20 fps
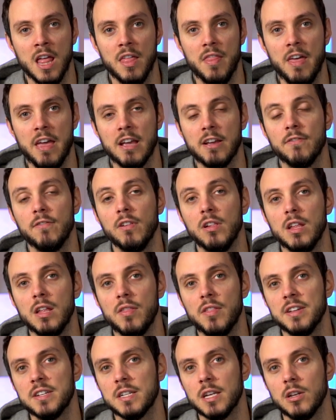Thankfully,
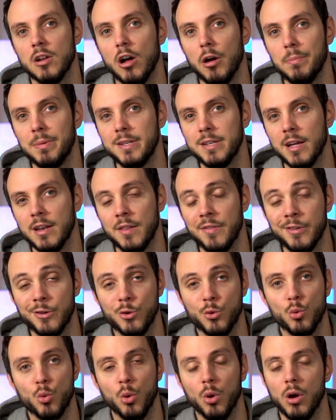this can all be done in the
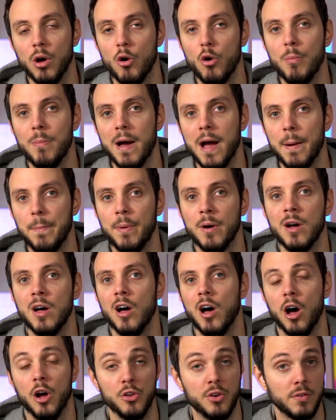Google Home app
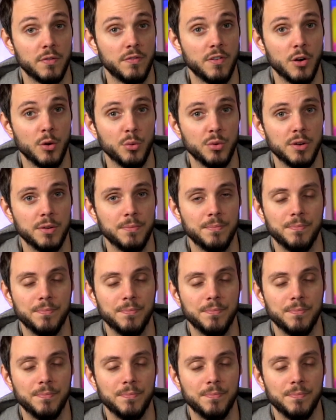on your phone.